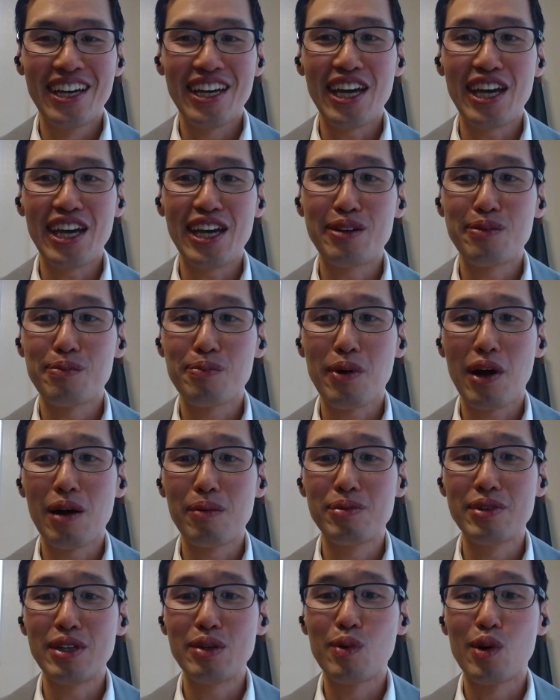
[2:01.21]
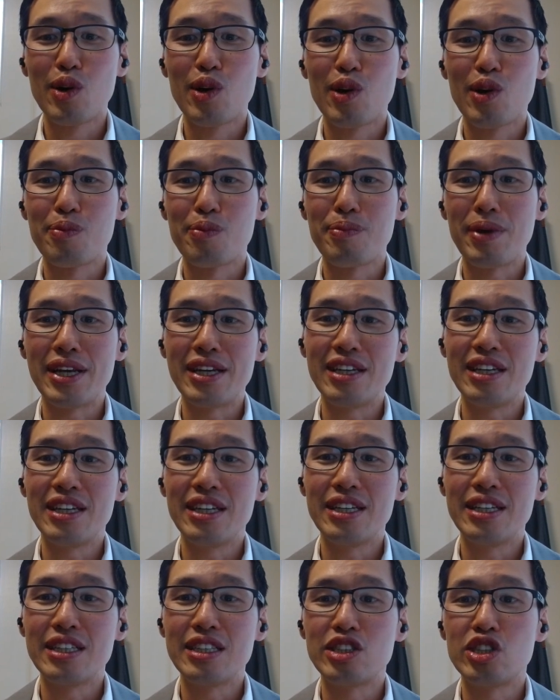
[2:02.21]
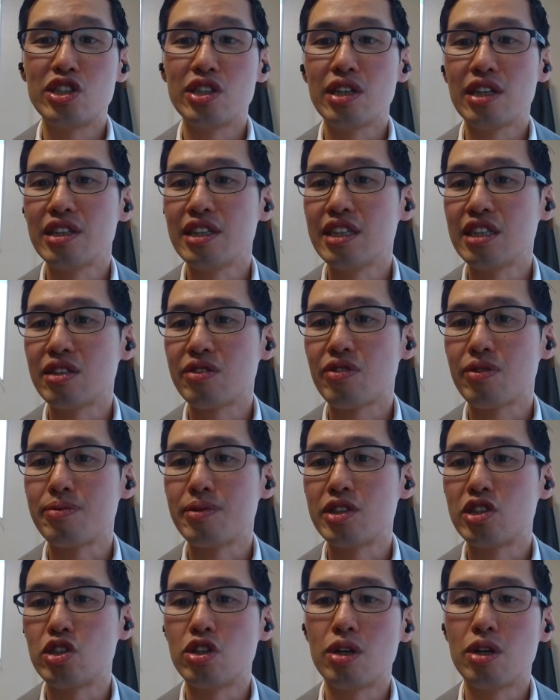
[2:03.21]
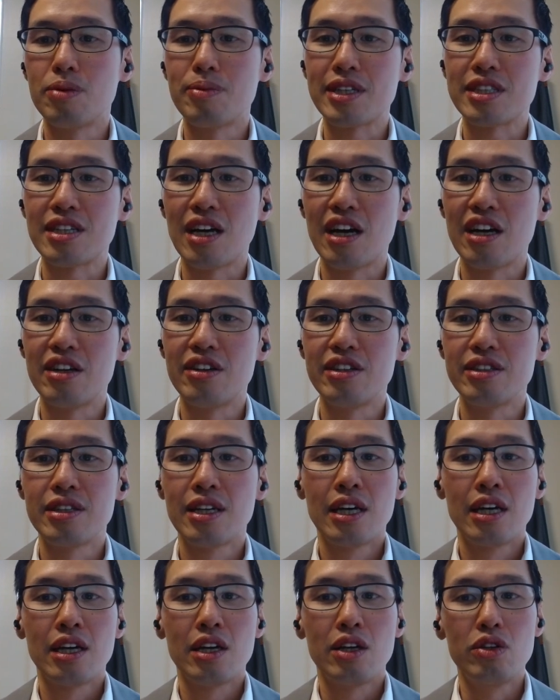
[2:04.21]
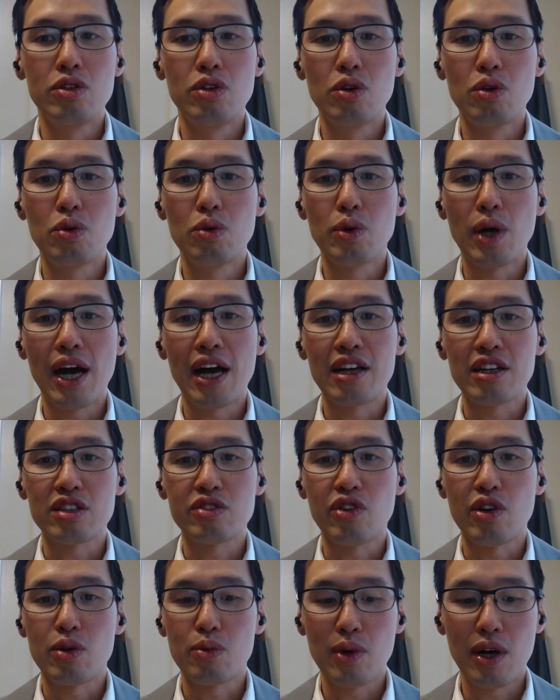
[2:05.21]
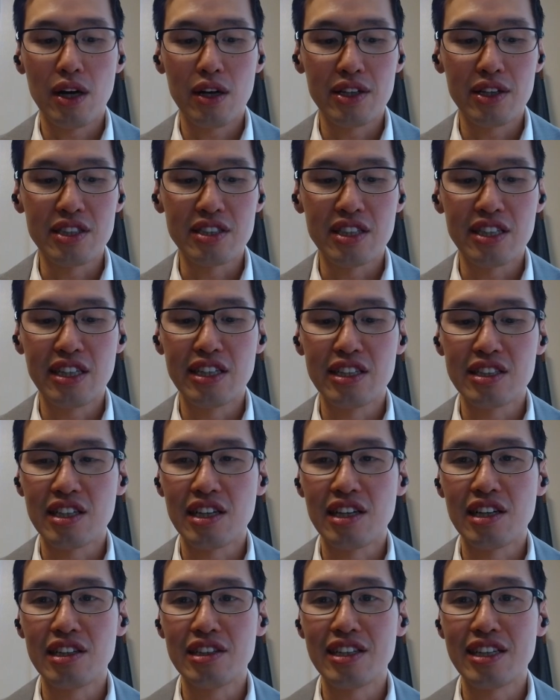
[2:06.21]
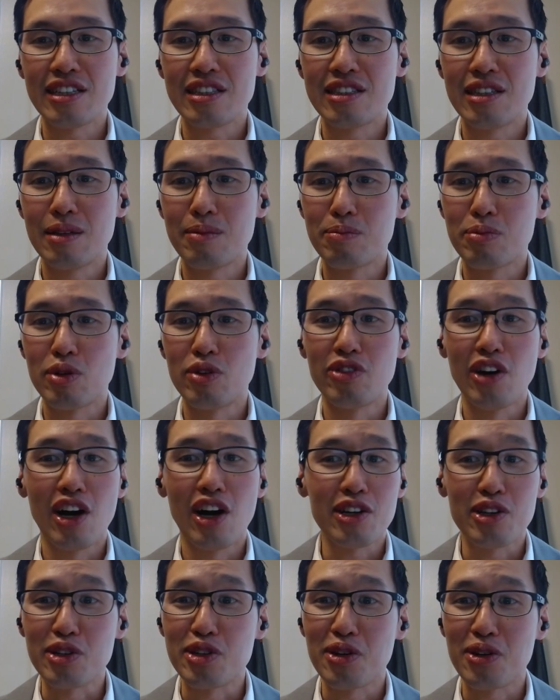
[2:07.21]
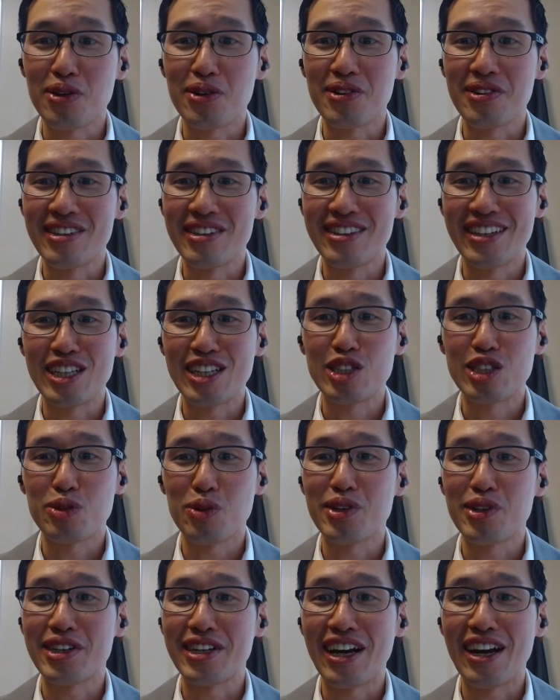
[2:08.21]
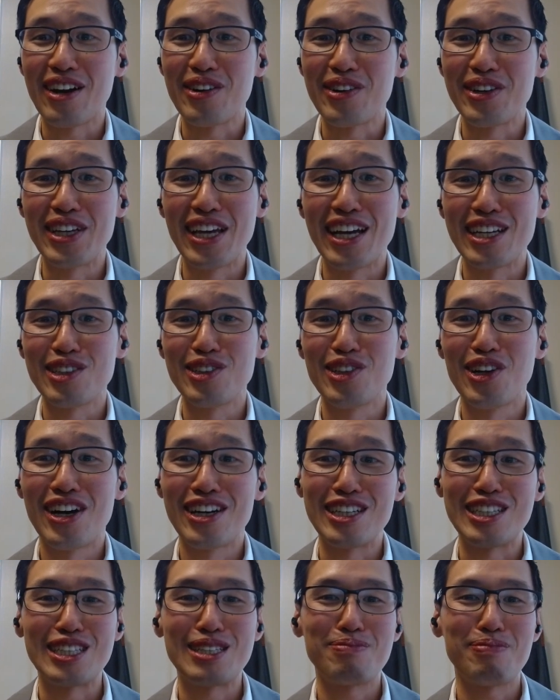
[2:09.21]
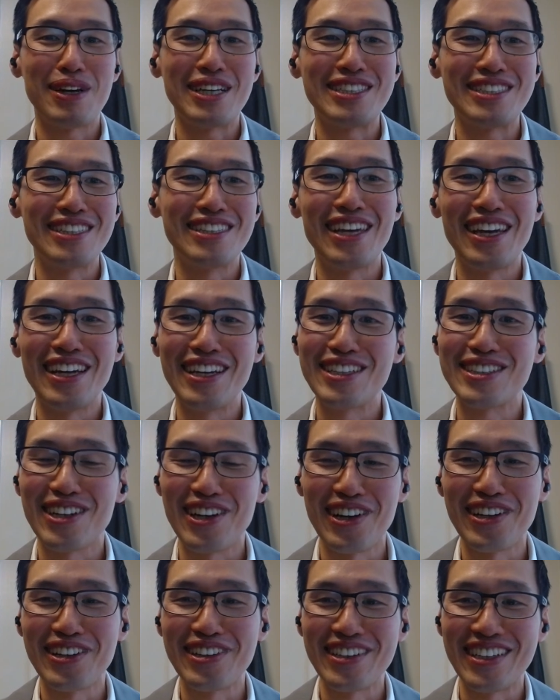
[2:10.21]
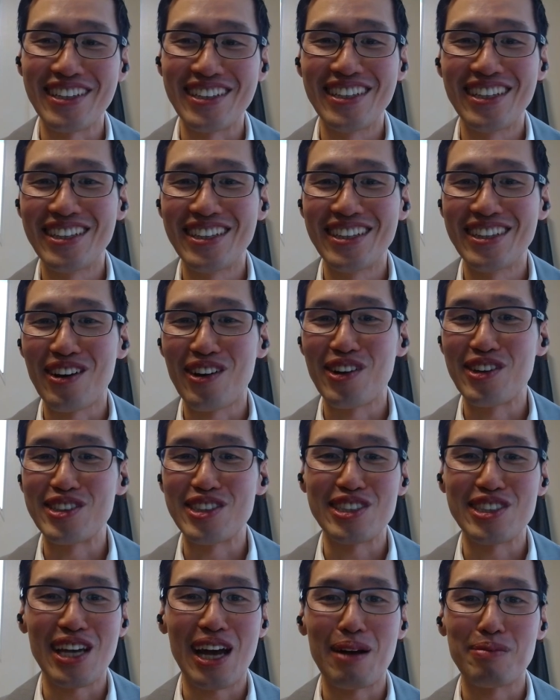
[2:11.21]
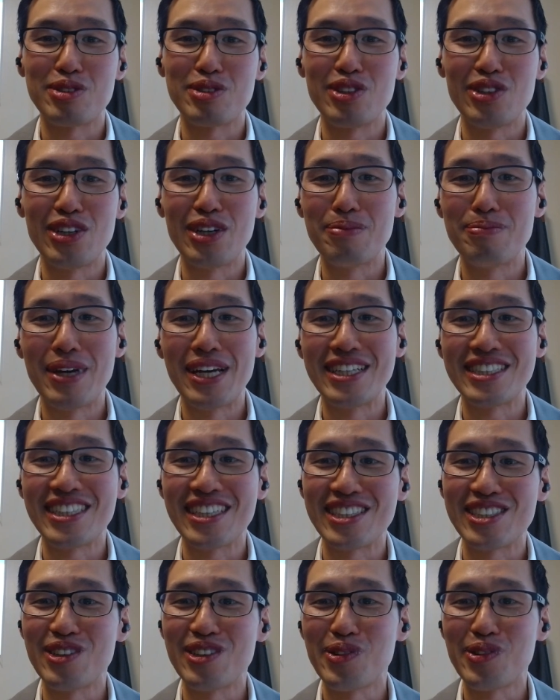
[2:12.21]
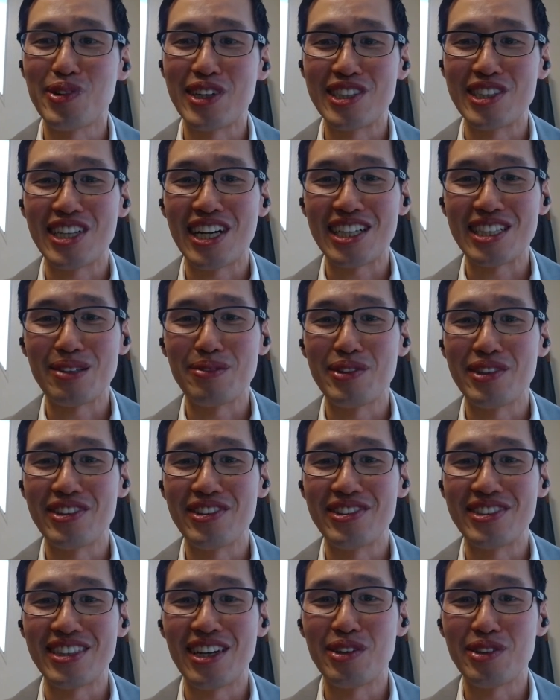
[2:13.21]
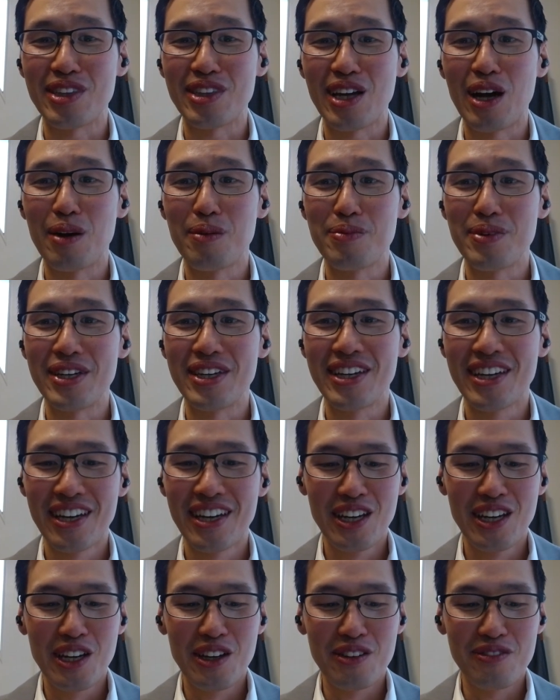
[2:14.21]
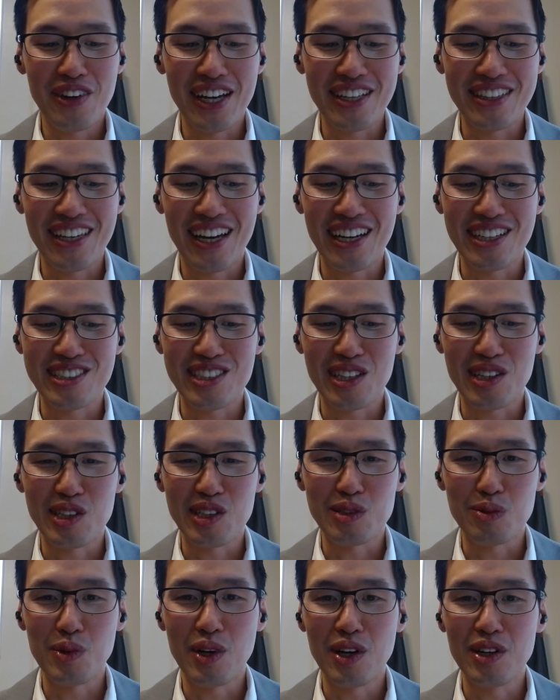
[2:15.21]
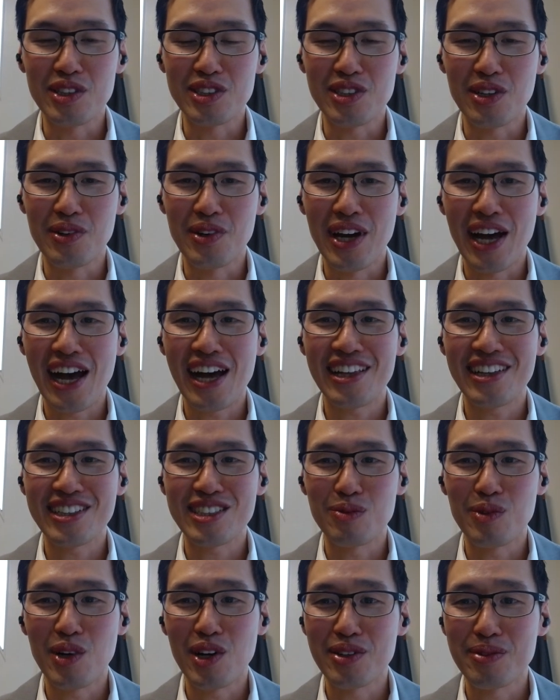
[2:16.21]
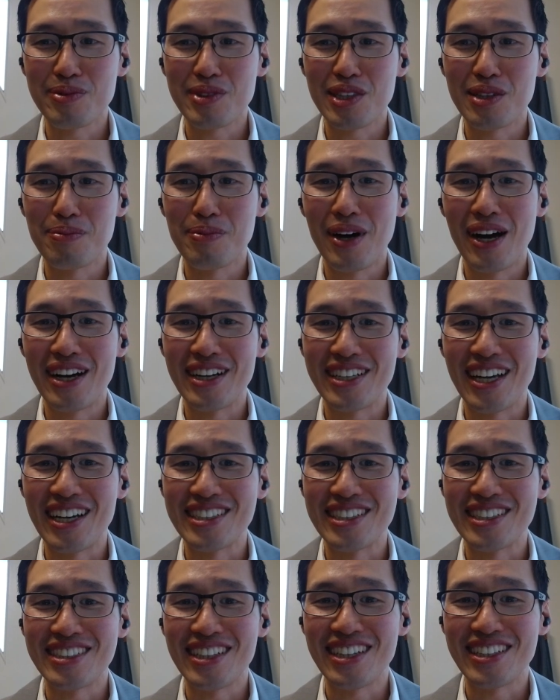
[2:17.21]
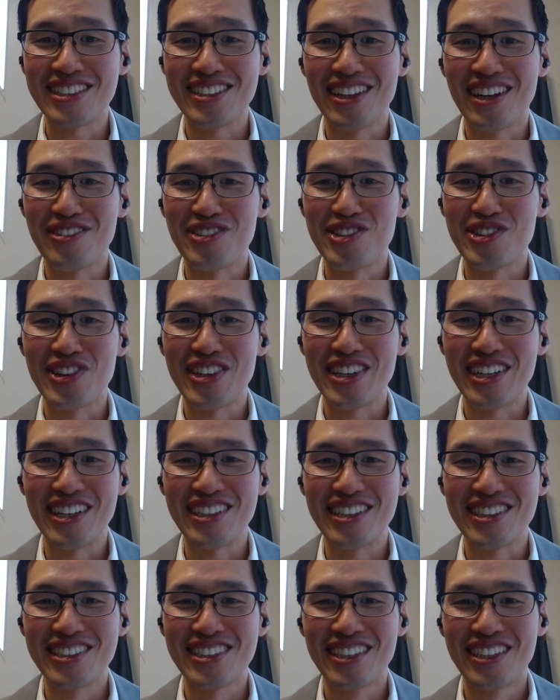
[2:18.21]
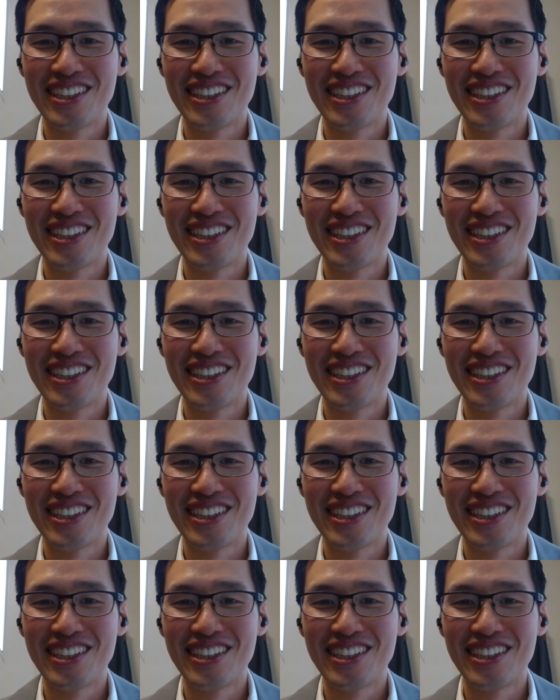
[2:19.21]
And probably where many, at least from the genomic side, know Alex very well is he is a LinkedIn provocateur extraordinaire. He has a lot of spicy takes on LinkedIn that are just absolutely amazing. So you want to check some of those out. That would be fantastic as well. So Alex, welcome to the podcast. Thanks a lot for joining us.